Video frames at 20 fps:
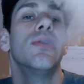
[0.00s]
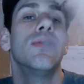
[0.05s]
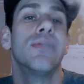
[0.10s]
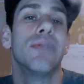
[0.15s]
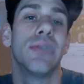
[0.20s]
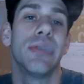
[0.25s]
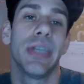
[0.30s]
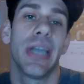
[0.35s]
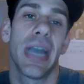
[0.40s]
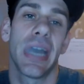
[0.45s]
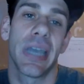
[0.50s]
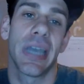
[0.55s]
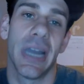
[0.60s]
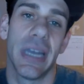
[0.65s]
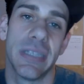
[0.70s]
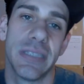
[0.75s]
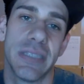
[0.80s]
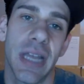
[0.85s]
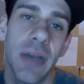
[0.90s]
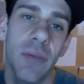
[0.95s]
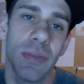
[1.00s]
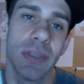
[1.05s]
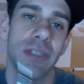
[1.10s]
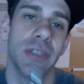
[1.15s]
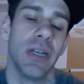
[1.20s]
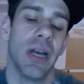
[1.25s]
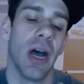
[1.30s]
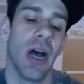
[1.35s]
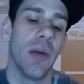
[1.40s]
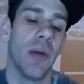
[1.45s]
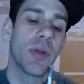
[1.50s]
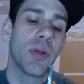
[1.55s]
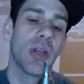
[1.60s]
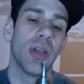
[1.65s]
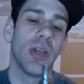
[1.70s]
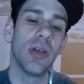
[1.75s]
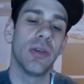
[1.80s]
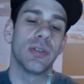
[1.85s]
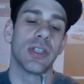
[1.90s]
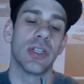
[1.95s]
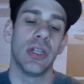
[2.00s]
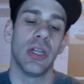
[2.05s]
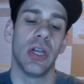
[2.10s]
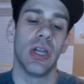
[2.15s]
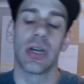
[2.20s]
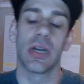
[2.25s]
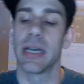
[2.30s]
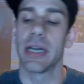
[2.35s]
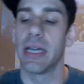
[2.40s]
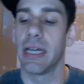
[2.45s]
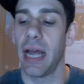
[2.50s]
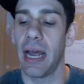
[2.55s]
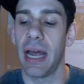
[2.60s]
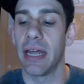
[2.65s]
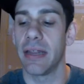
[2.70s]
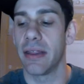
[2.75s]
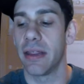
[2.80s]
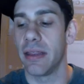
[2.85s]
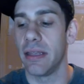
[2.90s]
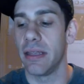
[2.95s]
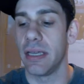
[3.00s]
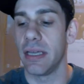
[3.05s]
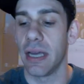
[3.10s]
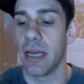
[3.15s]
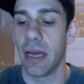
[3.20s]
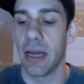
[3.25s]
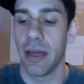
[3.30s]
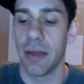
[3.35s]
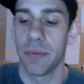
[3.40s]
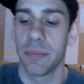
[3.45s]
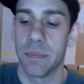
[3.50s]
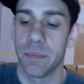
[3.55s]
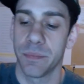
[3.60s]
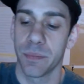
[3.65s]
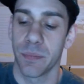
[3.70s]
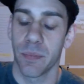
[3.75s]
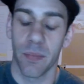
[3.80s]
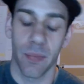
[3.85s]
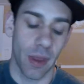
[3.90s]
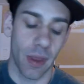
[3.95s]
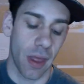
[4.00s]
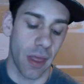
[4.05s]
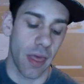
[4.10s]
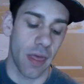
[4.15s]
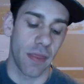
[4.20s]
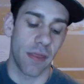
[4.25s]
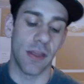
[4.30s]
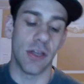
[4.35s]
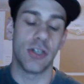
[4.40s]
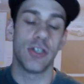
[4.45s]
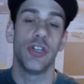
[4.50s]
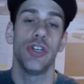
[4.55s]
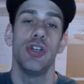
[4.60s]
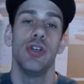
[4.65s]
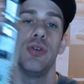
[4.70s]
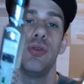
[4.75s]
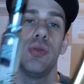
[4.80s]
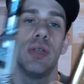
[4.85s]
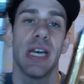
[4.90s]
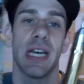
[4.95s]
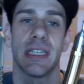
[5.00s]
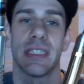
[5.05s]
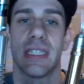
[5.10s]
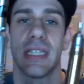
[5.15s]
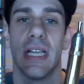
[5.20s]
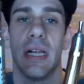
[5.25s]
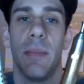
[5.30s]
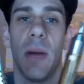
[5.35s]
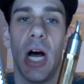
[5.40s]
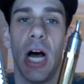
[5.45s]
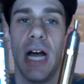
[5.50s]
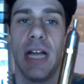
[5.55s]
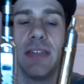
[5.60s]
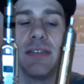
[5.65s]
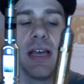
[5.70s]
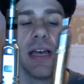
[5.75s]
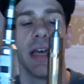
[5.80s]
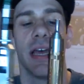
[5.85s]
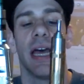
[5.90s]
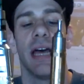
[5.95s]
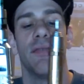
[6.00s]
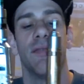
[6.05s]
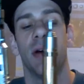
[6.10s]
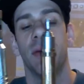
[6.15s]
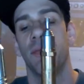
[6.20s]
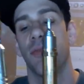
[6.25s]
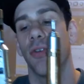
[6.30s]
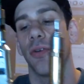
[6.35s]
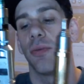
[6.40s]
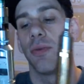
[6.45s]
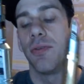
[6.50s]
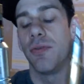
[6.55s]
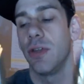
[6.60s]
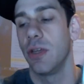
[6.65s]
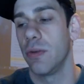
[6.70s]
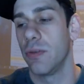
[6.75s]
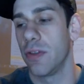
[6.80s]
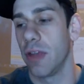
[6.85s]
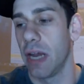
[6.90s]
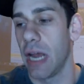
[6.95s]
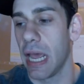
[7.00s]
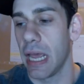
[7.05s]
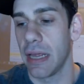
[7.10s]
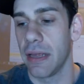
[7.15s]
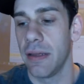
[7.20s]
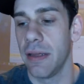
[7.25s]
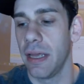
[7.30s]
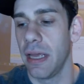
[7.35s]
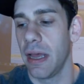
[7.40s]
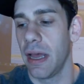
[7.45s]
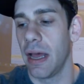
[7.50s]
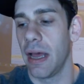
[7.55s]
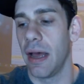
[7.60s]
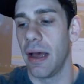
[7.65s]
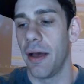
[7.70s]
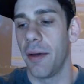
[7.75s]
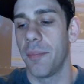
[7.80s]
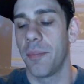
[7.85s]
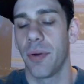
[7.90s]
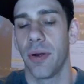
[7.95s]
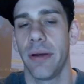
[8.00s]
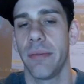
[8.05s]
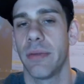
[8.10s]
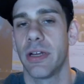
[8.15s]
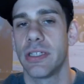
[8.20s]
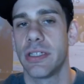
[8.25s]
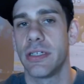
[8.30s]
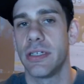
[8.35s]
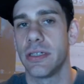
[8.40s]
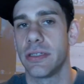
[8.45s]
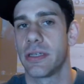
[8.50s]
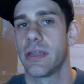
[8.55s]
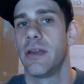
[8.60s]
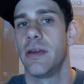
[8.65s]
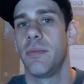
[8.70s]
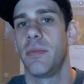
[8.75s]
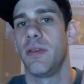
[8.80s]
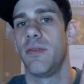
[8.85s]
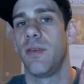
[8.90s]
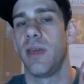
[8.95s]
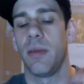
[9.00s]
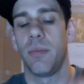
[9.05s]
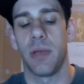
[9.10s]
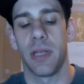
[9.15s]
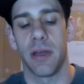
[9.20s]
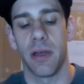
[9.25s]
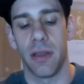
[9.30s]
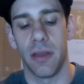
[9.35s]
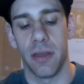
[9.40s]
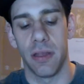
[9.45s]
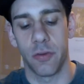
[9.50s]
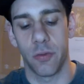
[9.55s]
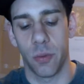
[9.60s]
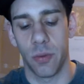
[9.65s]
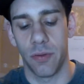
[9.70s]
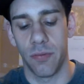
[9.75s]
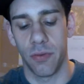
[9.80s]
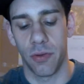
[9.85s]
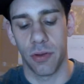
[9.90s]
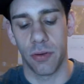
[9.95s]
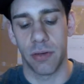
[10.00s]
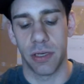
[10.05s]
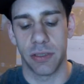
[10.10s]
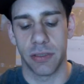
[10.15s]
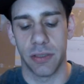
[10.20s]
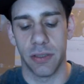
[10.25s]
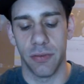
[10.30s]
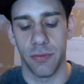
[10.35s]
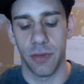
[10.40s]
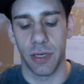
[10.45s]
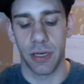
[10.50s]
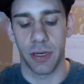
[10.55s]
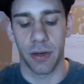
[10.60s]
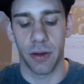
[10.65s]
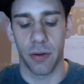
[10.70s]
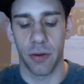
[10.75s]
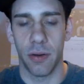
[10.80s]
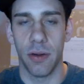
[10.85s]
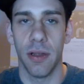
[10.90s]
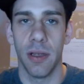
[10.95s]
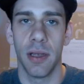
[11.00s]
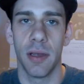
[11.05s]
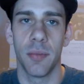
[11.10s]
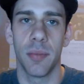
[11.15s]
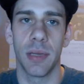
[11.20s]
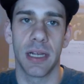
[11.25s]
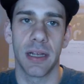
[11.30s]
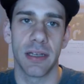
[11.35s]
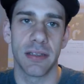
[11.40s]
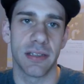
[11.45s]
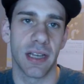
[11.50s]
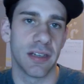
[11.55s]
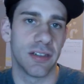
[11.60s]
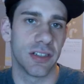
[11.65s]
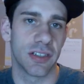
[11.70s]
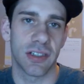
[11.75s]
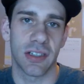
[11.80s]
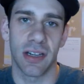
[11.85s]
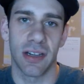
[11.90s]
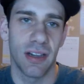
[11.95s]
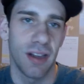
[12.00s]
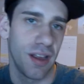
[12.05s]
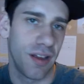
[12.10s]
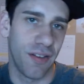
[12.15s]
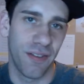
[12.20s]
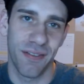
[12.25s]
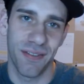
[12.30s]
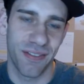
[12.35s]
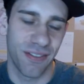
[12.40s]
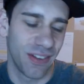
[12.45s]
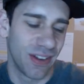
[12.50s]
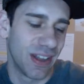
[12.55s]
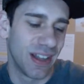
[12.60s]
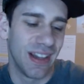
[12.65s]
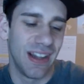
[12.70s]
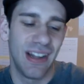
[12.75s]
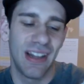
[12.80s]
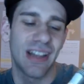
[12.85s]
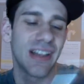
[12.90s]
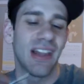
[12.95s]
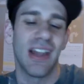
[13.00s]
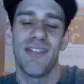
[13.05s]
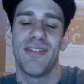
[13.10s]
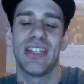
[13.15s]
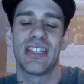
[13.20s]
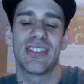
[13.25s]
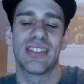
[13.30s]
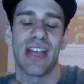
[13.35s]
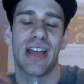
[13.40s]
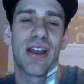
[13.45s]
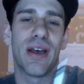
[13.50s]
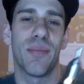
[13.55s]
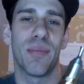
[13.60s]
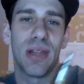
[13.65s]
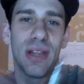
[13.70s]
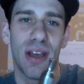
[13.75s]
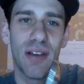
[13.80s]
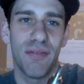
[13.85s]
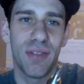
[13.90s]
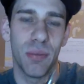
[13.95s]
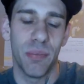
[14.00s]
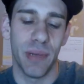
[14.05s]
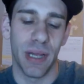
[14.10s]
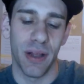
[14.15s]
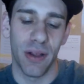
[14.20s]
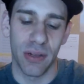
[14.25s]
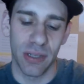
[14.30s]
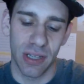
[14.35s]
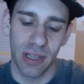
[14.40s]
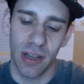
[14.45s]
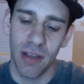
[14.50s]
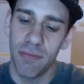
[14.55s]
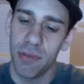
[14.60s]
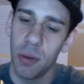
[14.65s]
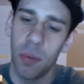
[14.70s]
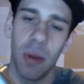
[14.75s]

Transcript: So yeah, guys, that was an up-close look at the two Tesla mods I have up for review today. I'm pretty much just going to be vaping on this one for the rest of the video because I just love the setup, love the build, love the